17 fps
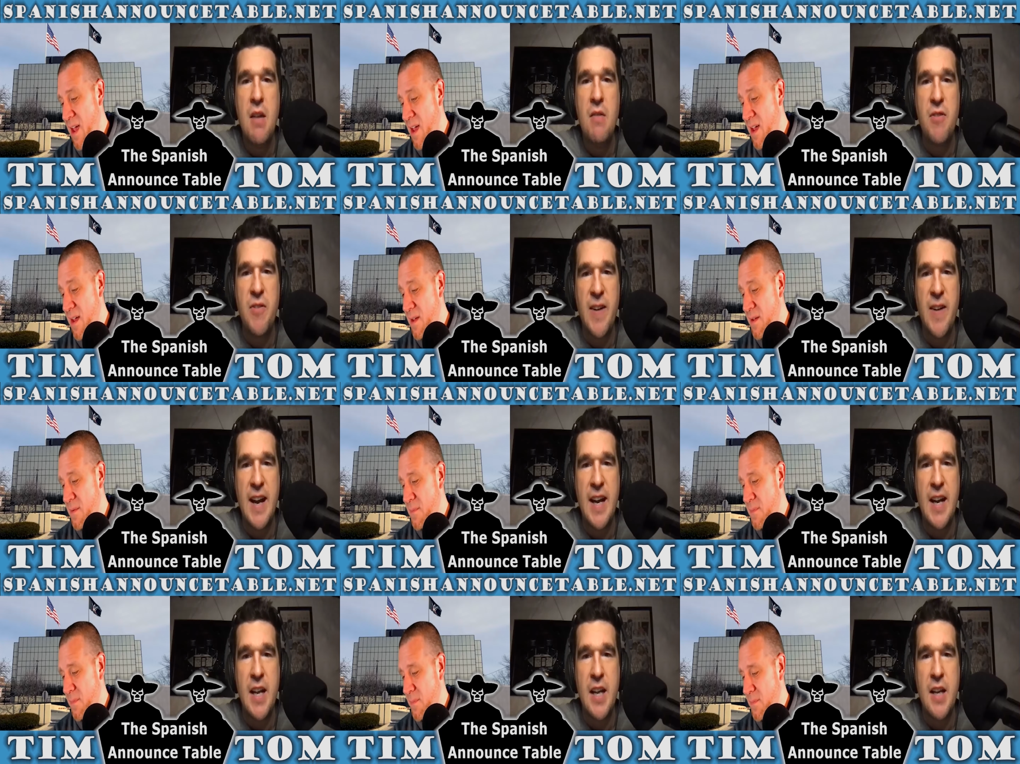
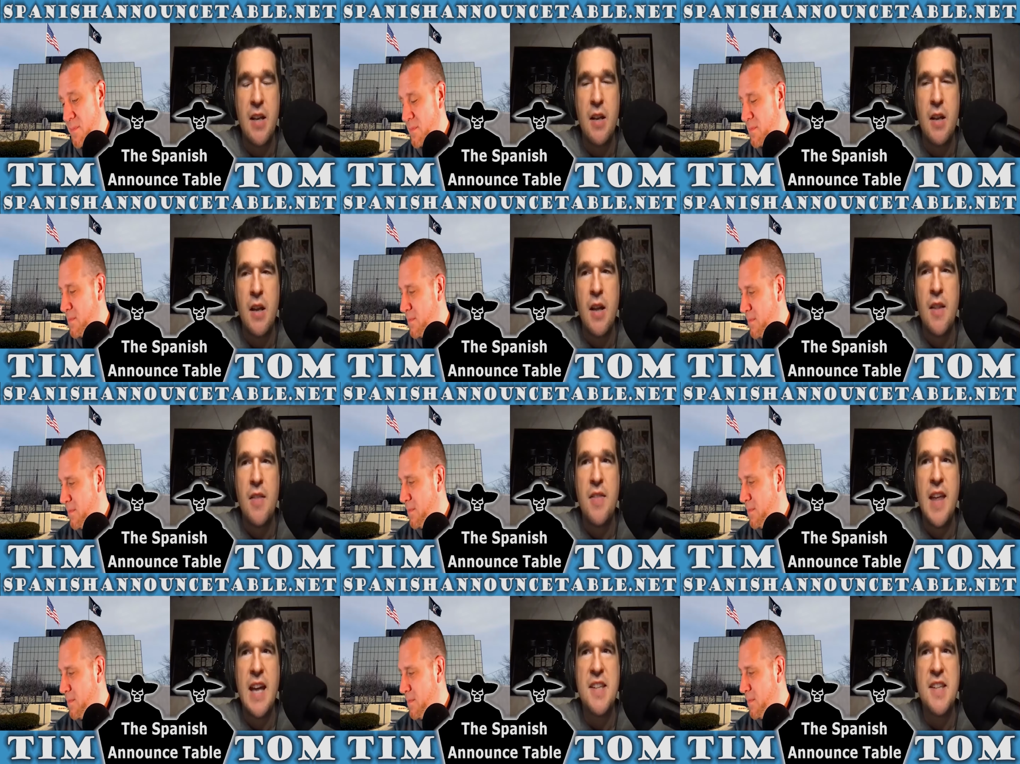Speaker 1: infighting
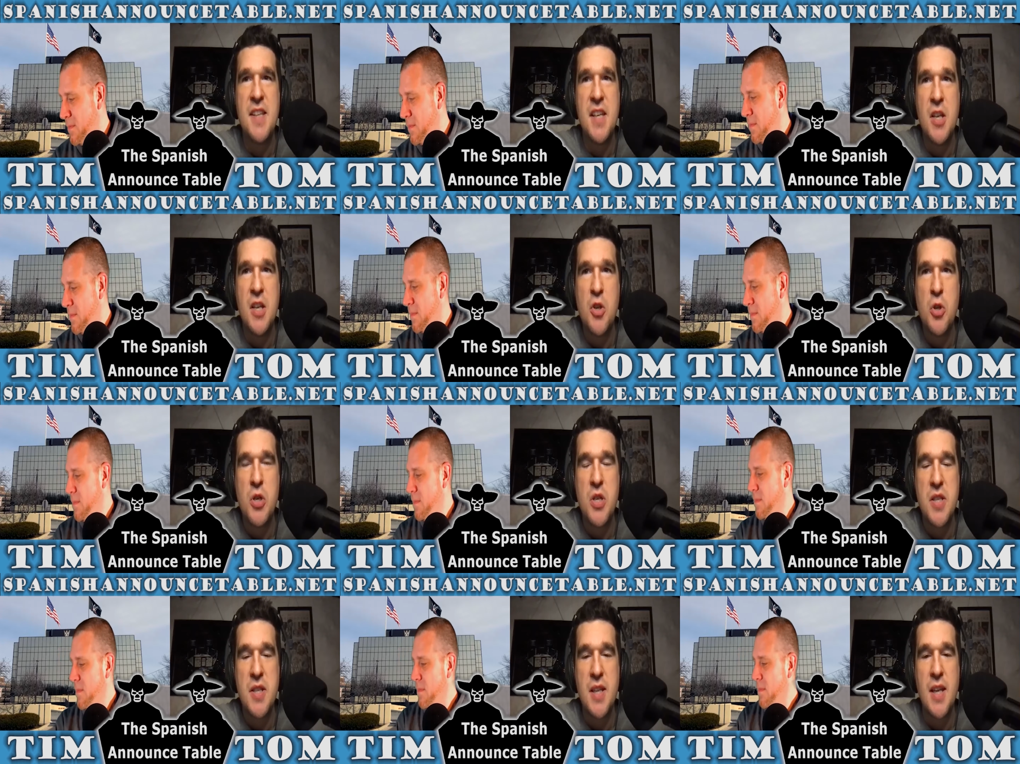that's
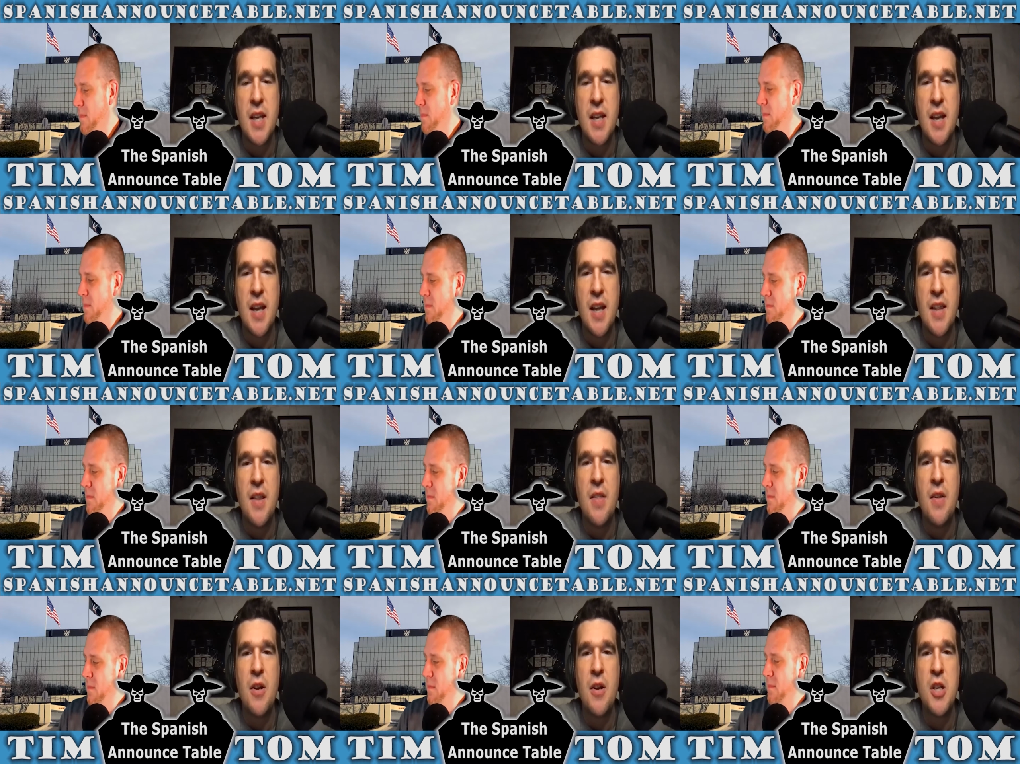interesting, and then
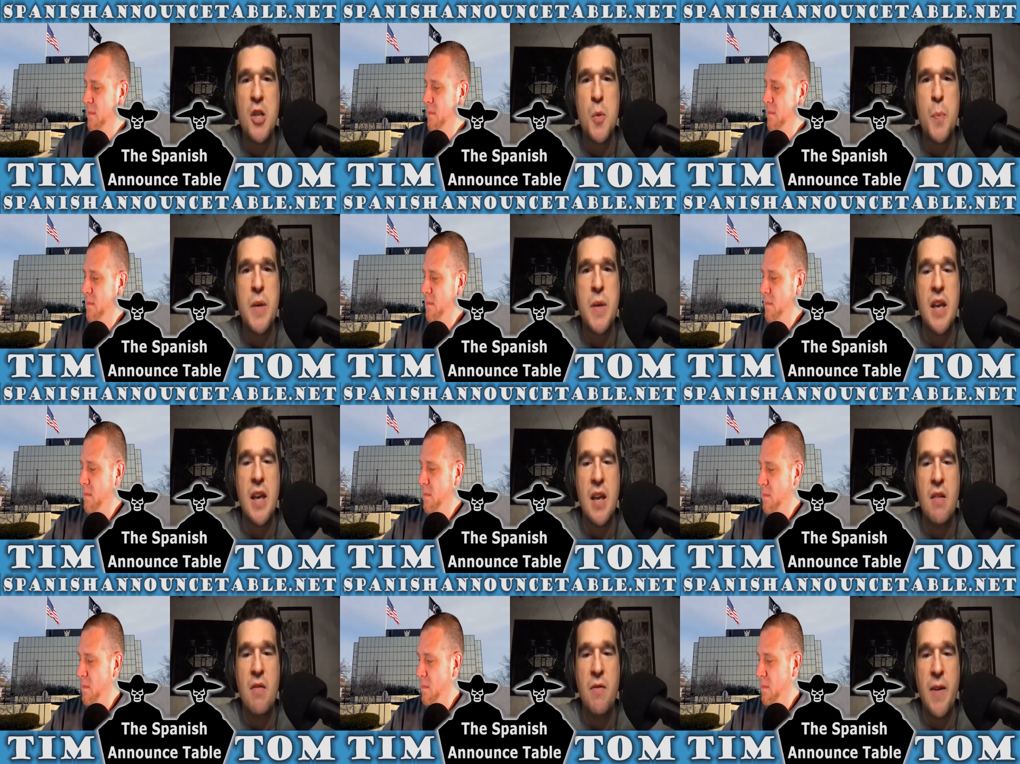there can just be
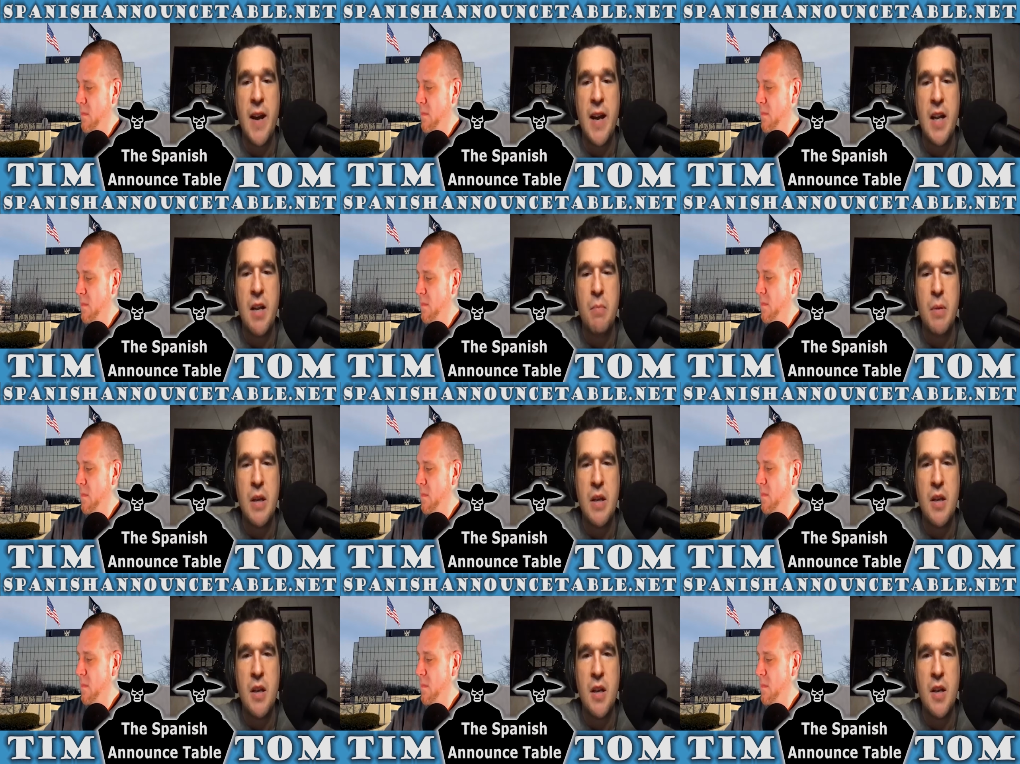infighting
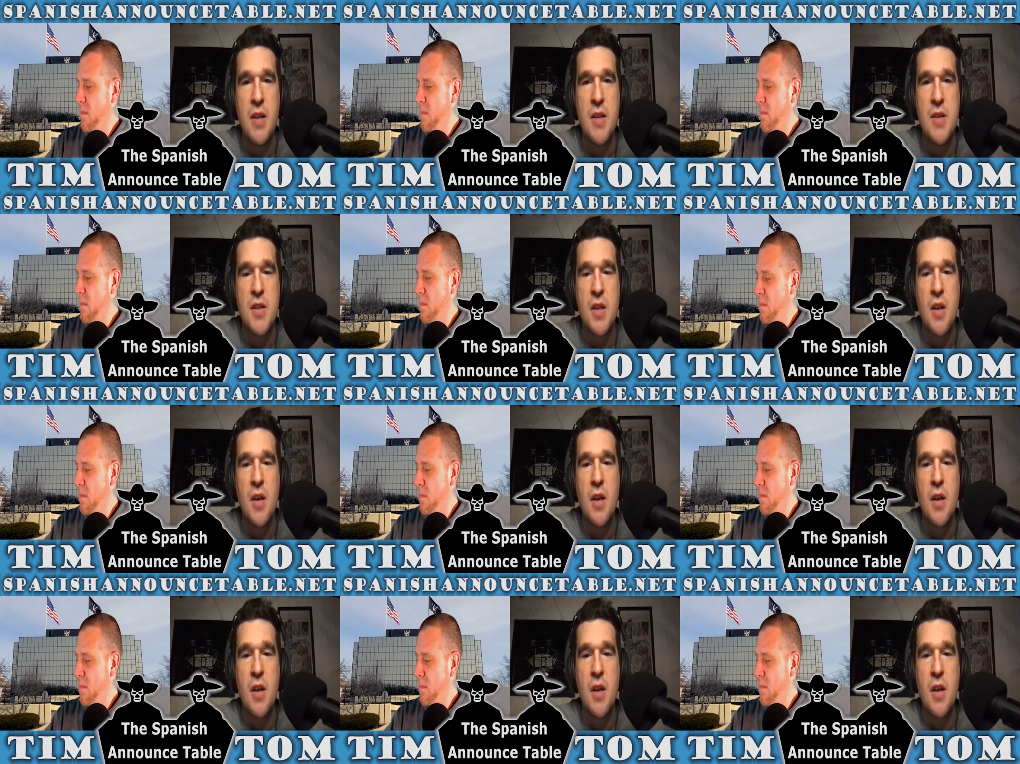because